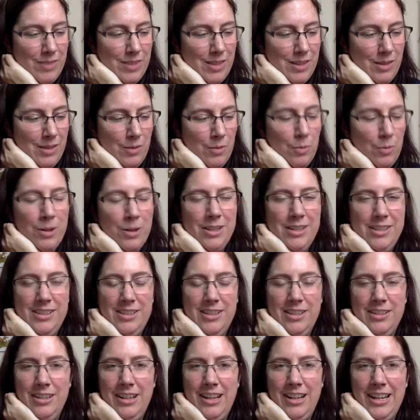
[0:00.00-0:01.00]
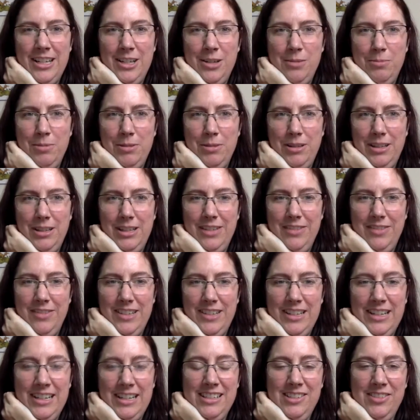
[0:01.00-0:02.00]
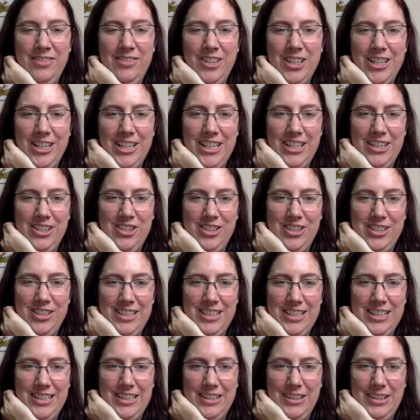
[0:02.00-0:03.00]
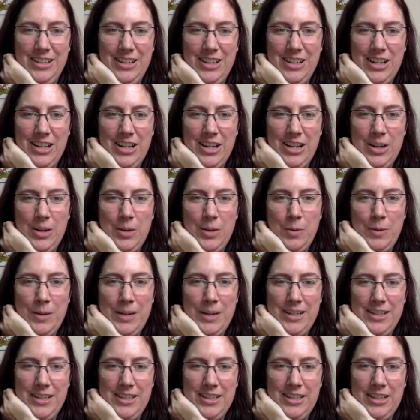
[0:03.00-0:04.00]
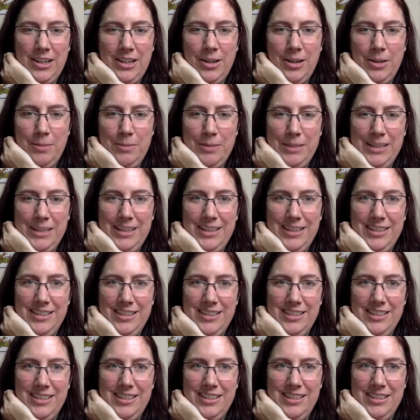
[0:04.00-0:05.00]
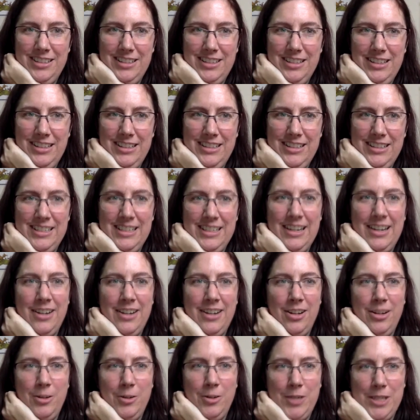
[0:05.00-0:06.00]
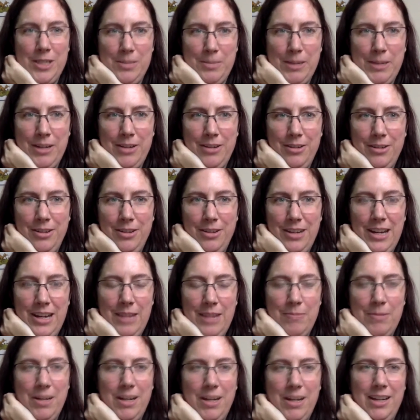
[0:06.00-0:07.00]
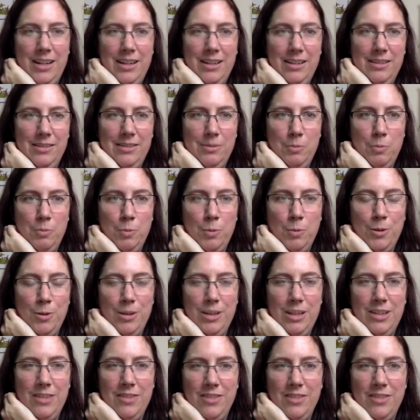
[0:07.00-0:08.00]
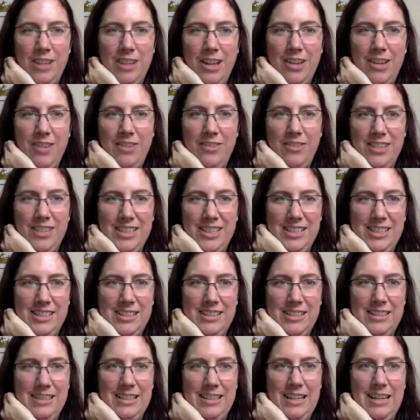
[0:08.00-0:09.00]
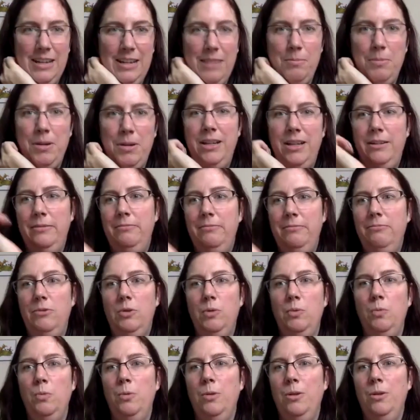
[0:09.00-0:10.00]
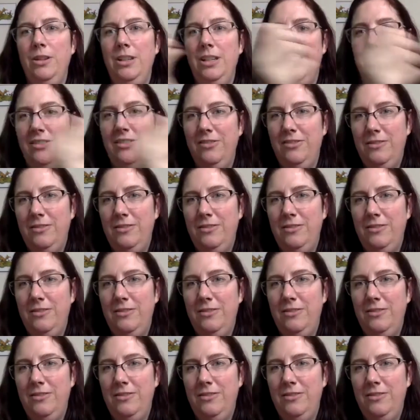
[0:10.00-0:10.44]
what is the lie you believe? And that's a very interesting way to start, because it's not always about, am I worthy of love? It's, am I worthy of,